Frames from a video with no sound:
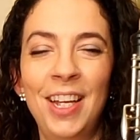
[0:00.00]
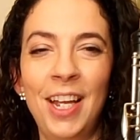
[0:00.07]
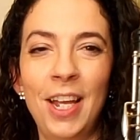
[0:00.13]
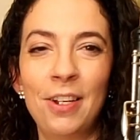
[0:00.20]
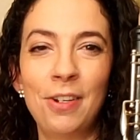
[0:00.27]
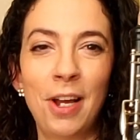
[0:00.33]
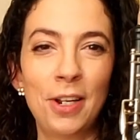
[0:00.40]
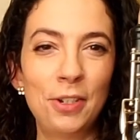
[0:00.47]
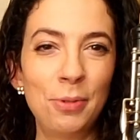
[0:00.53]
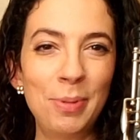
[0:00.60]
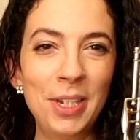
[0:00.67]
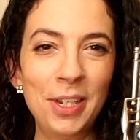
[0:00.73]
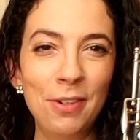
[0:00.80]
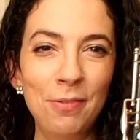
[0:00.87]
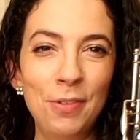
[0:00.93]
and not to be
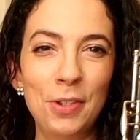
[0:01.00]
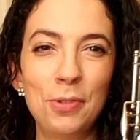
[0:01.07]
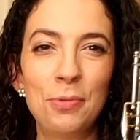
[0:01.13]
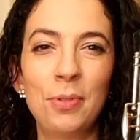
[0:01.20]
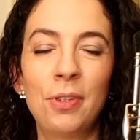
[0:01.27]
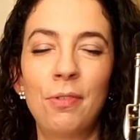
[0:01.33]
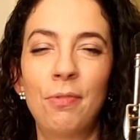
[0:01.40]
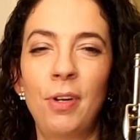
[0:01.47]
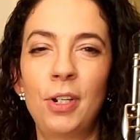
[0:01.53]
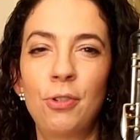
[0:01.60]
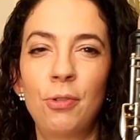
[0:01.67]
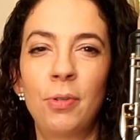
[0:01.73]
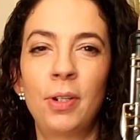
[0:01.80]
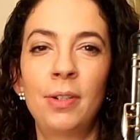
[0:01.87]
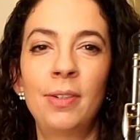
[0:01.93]
confused with the French
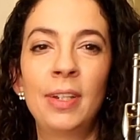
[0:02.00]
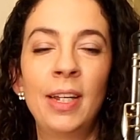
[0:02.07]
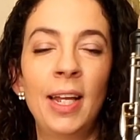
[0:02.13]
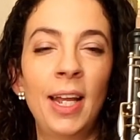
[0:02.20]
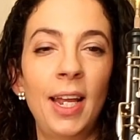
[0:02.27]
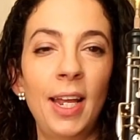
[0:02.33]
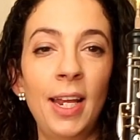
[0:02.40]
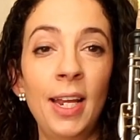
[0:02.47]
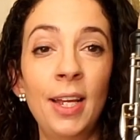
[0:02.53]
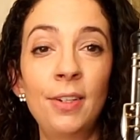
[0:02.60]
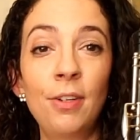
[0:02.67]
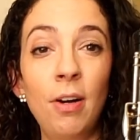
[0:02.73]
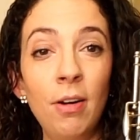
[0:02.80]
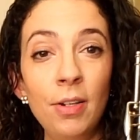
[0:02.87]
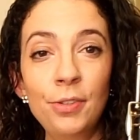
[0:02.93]
horn, and
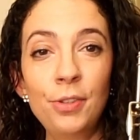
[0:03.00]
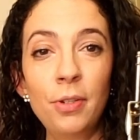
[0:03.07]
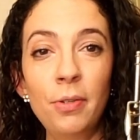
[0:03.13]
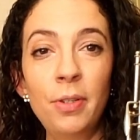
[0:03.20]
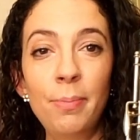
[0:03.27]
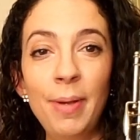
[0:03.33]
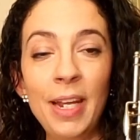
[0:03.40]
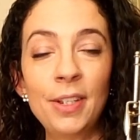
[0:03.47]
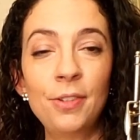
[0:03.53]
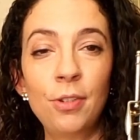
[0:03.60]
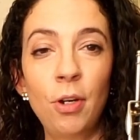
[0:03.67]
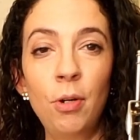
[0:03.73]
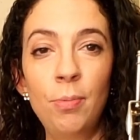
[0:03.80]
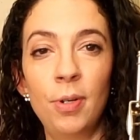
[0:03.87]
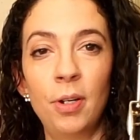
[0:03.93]
also the bass
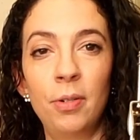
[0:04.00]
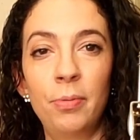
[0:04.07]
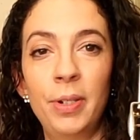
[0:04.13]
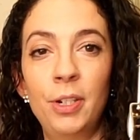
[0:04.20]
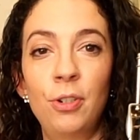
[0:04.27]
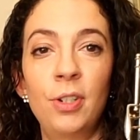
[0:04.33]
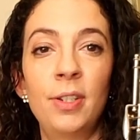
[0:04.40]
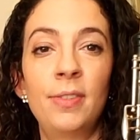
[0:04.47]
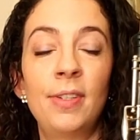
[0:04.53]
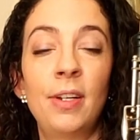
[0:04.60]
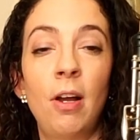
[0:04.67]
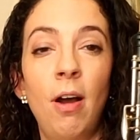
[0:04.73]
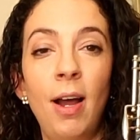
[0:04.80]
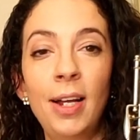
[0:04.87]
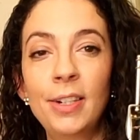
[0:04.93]
oboe, which is an
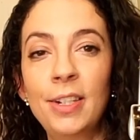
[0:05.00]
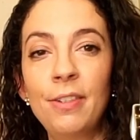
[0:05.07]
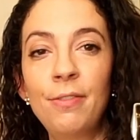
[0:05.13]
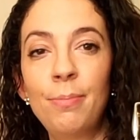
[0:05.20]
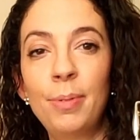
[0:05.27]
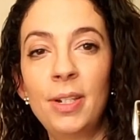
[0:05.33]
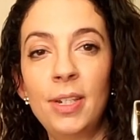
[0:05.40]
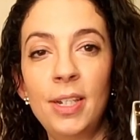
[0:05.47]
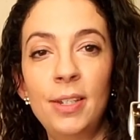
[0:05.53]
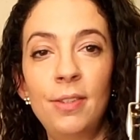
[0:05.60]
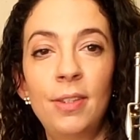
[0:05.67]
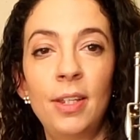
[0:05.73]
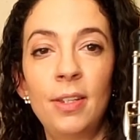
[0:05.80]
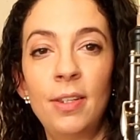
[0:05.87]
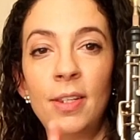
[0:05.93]
octave
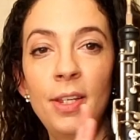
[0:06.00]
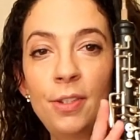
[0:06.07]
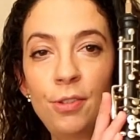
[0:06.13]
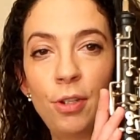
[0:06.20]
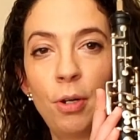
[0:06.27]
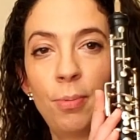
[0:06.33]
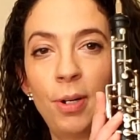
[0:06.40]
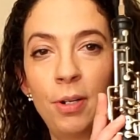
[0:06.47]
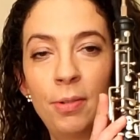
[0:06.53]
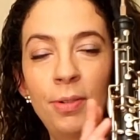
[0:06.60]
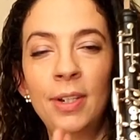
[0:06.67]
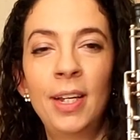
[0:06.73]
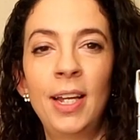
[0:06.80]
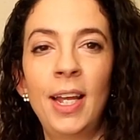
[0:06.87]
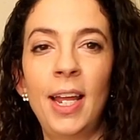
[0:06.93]
beneath this oboe
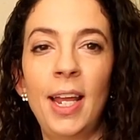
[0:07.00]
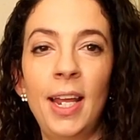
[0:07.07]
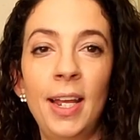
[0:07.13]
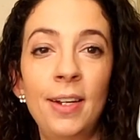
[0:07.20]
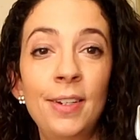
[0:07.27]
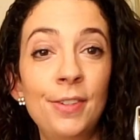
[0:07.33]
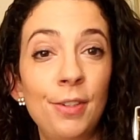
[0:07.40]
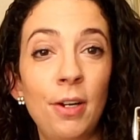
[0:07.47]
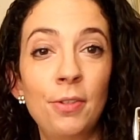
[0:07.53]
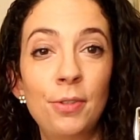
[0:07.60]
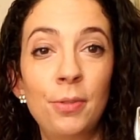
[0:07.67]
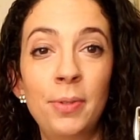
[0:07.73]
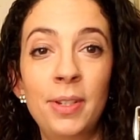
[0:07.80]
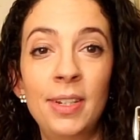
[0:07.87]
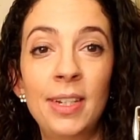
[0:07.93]
and is
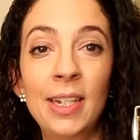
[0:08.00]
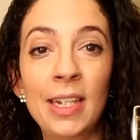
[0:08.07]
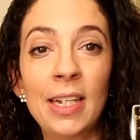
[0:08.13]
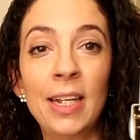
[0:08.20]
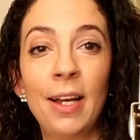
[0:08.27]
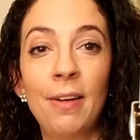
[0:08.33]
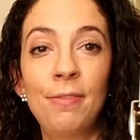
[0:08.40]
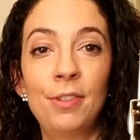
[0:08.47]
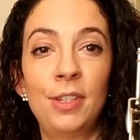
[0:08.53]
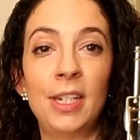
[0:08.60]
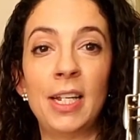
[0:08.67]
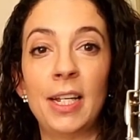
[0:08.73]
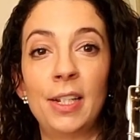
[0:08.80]
also in the key of C.